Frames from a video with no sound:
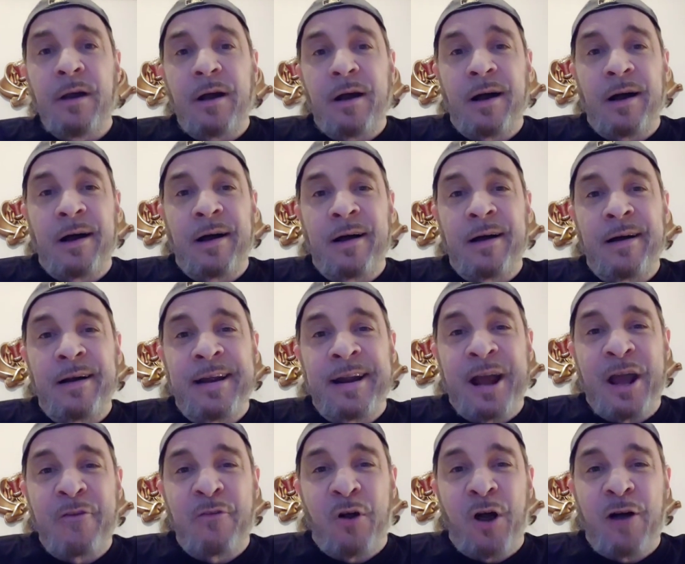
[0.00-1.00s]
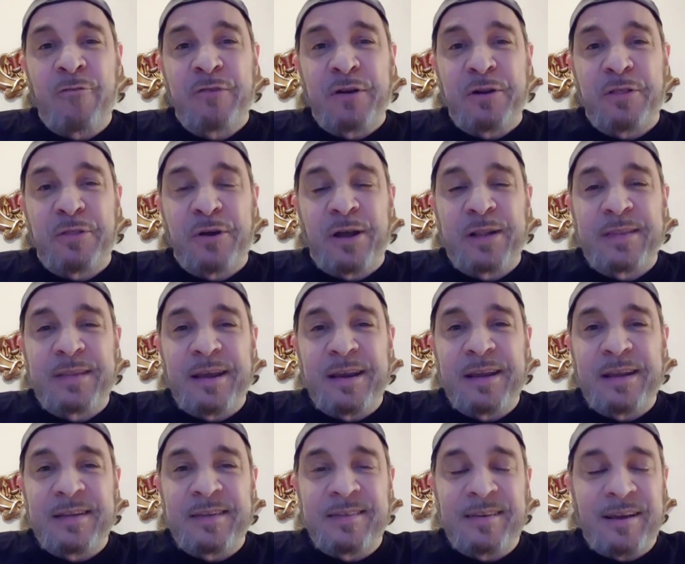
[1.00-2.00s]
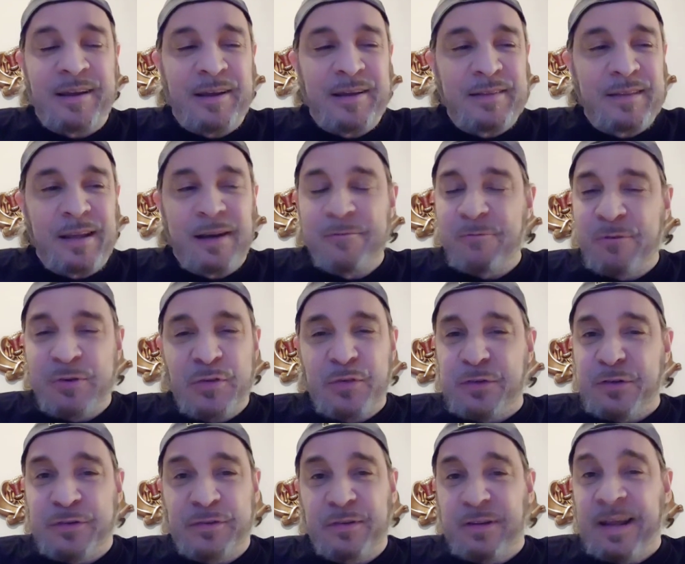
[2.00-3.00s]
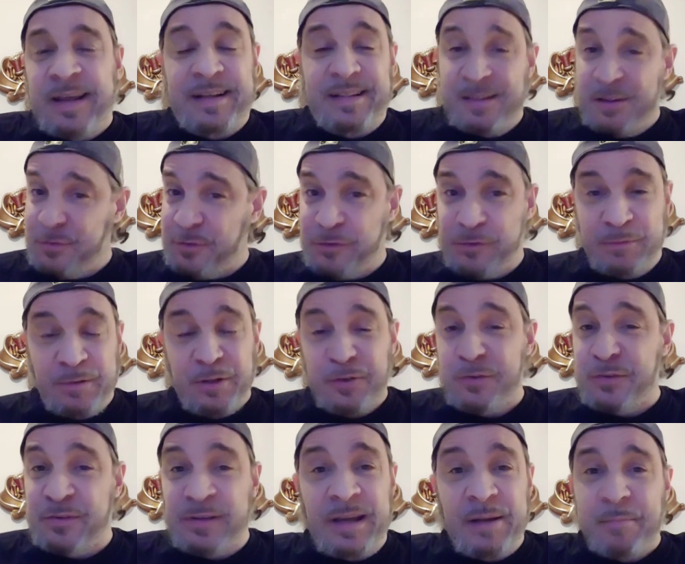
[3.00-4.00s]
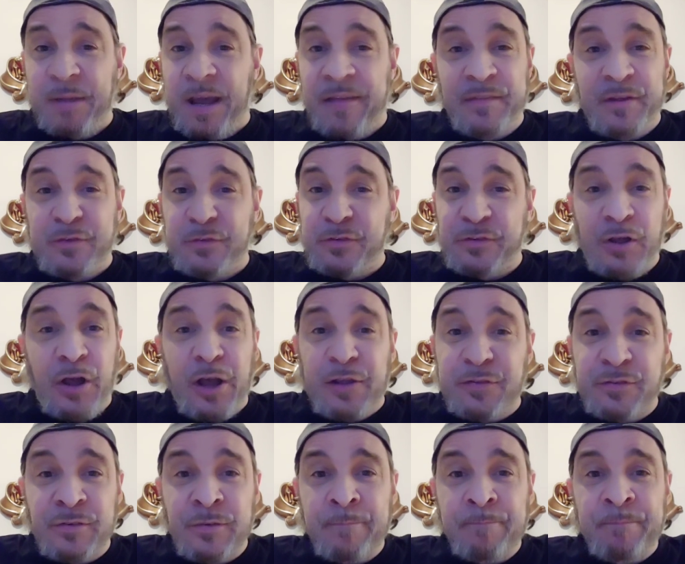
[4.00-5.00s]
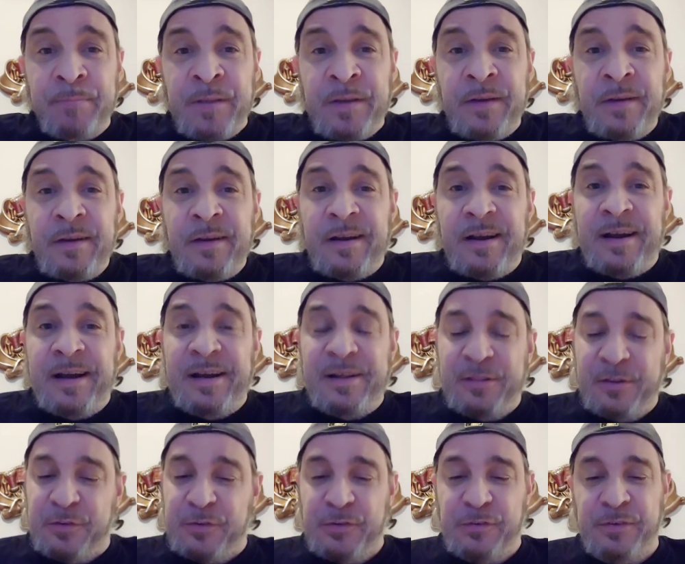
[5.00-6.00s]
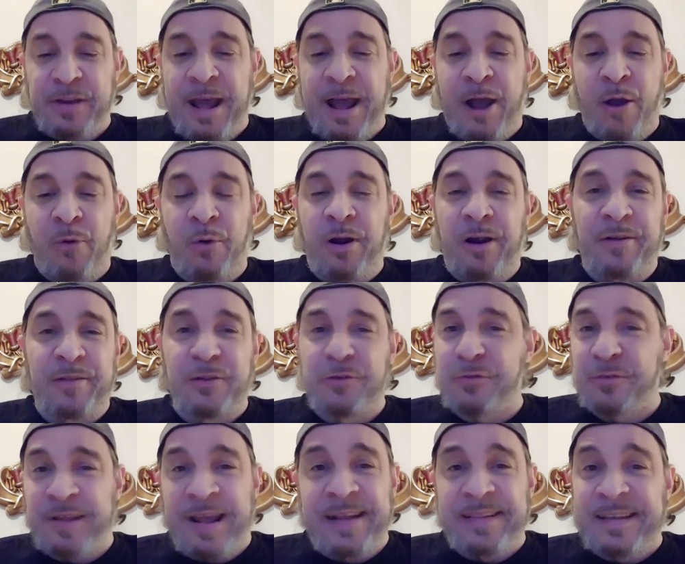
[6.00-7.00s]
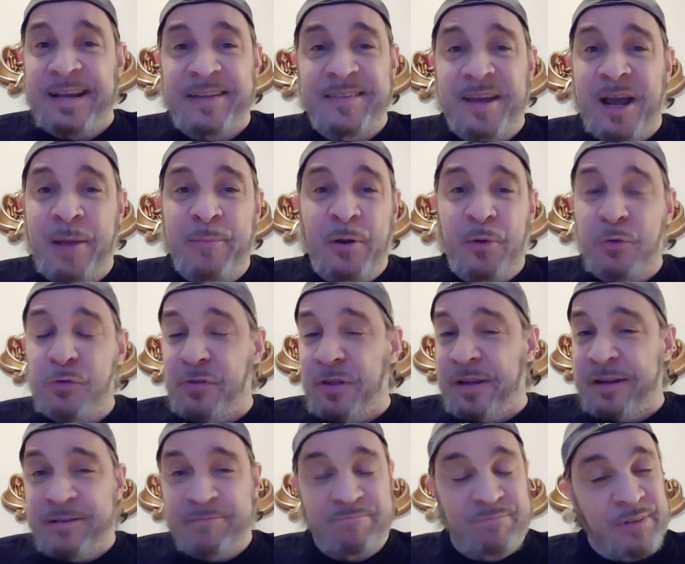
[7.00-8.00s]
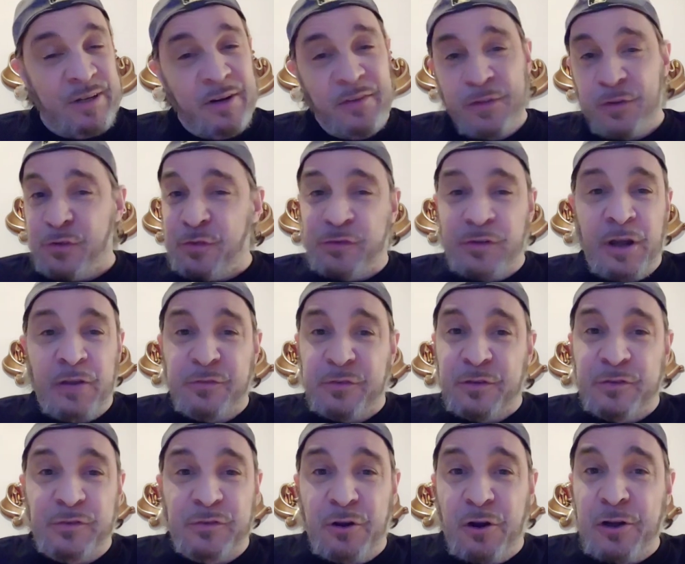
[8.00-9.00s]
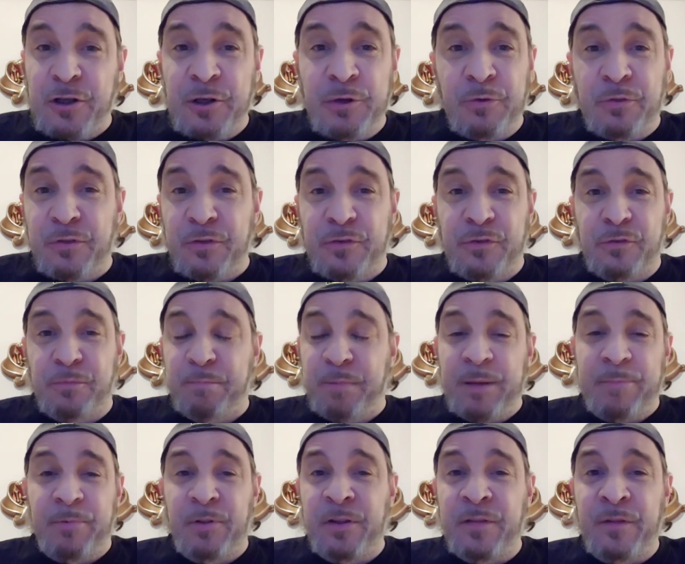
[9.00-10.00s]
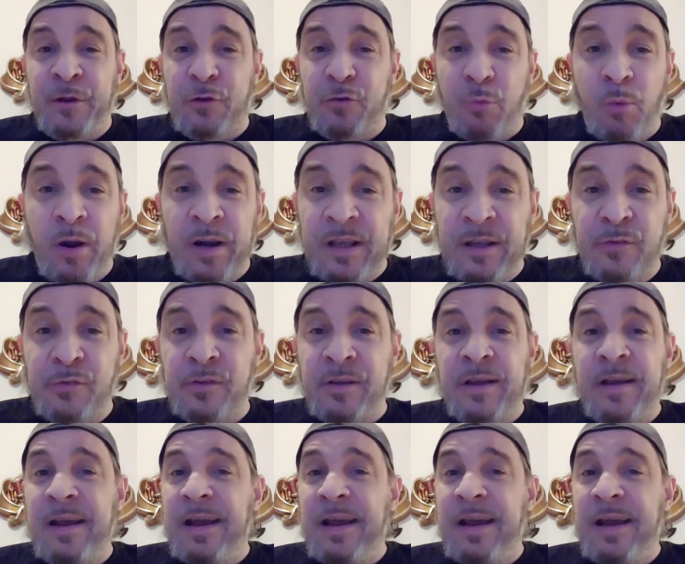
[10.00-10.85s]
and I've often thought that it was just like, this is it, man. This is us. This is at that time it was like, this is us. This is our youth. This is people in their 20s,